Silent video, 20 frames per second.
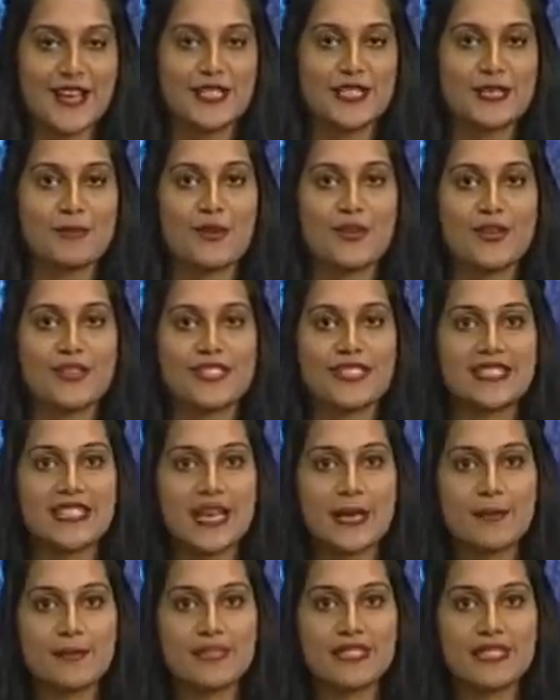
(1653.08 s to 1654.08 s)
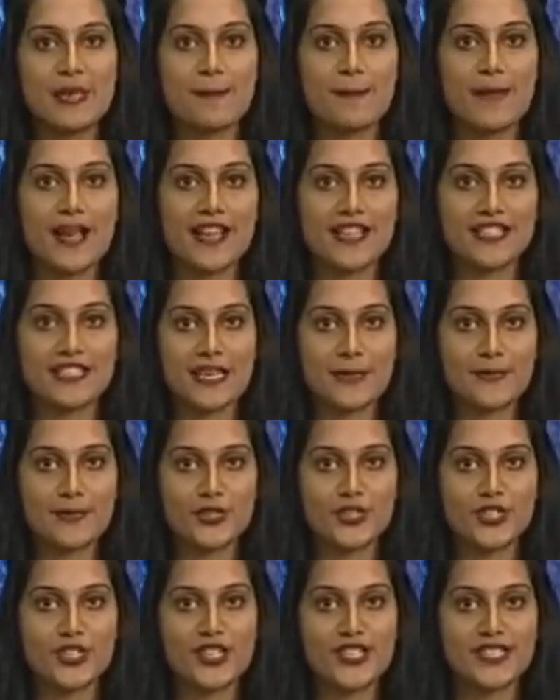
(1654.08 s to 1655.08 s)
Tomorrow's temps, mild
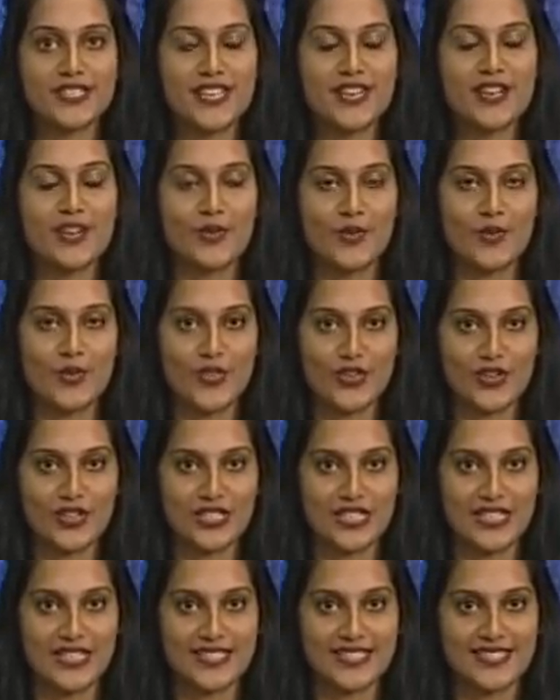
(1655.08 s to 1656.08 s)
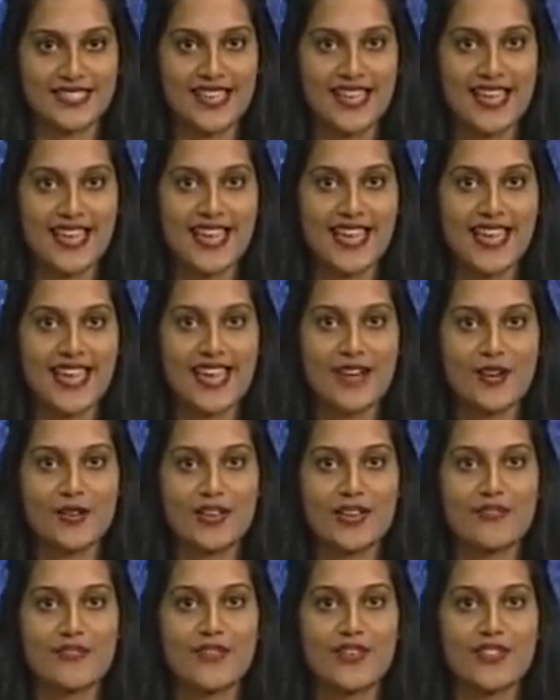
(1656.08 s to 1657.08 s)
temperatures in low 30s. And
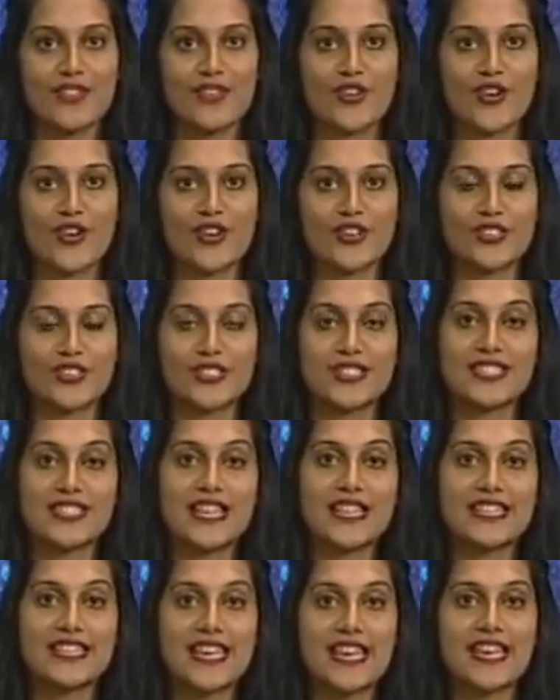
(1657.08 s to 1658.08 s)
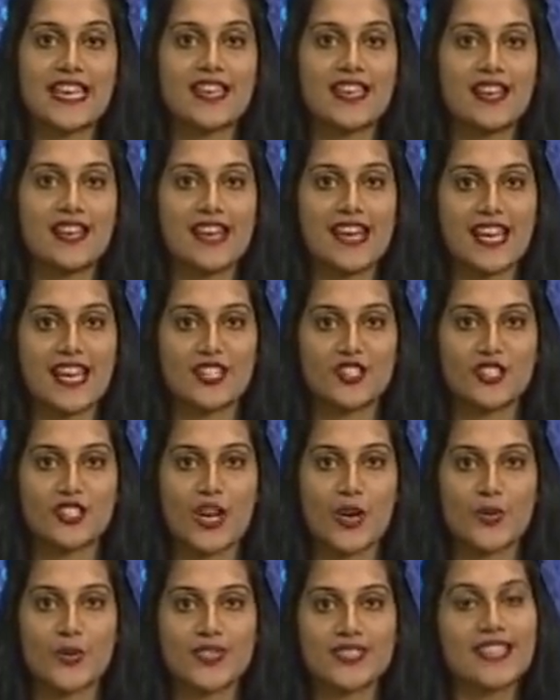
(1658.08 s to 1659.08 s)
looking further on to Sunday, light
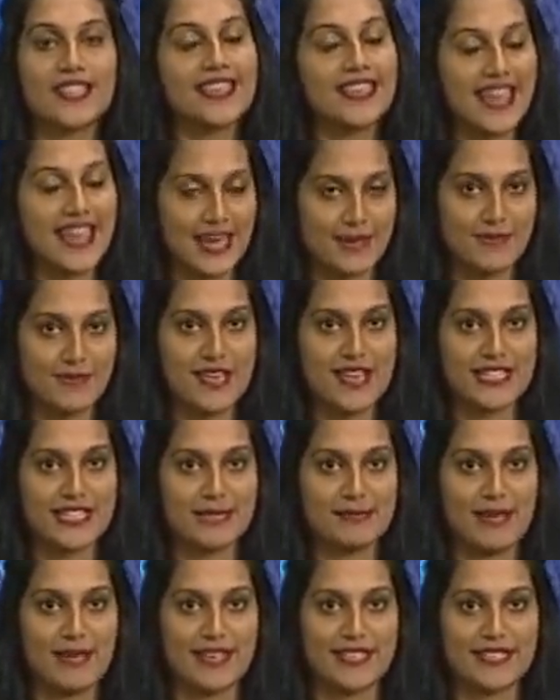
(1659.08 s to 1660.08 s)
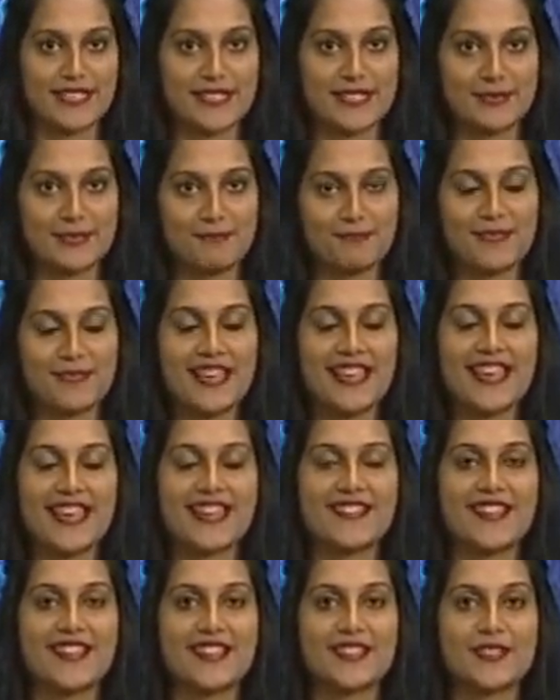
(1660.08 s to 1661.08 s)
showers can be expected.
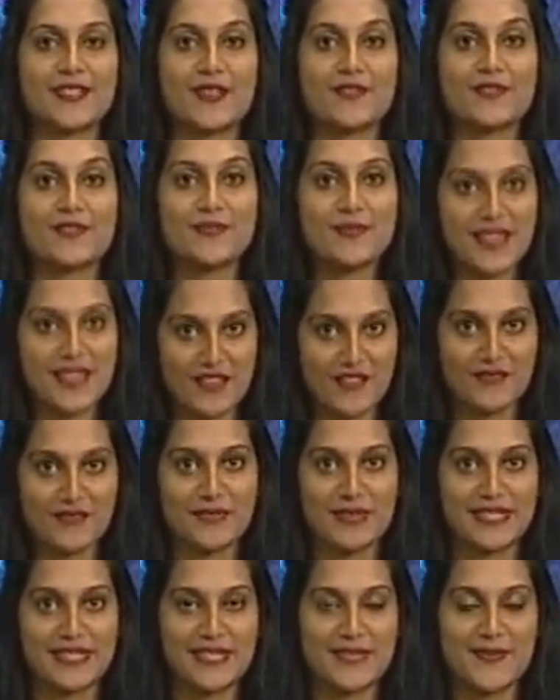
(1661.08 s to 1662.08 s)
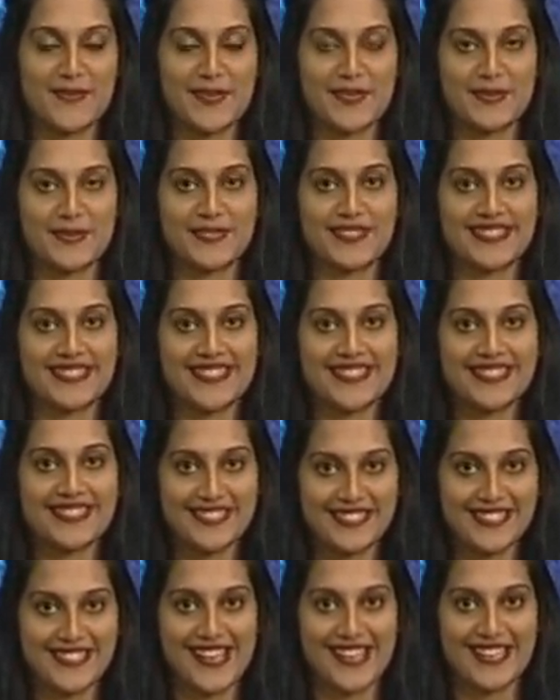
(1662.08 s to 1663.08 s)
And that's all from the FBC Weather World.
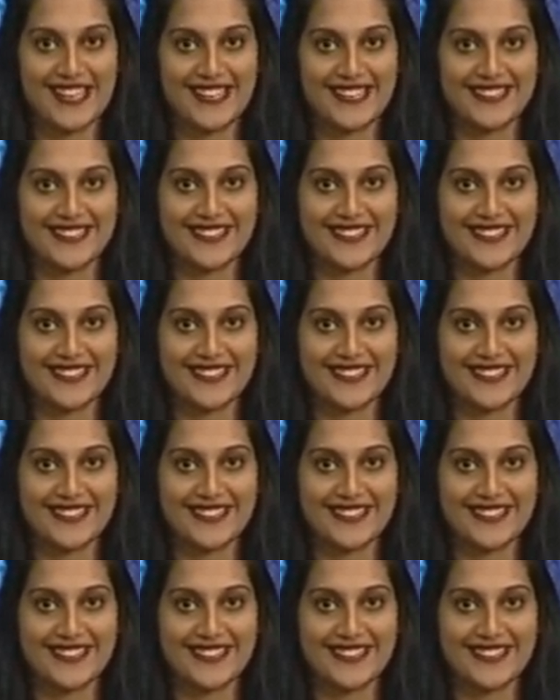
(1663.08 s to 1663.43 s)
Jackie.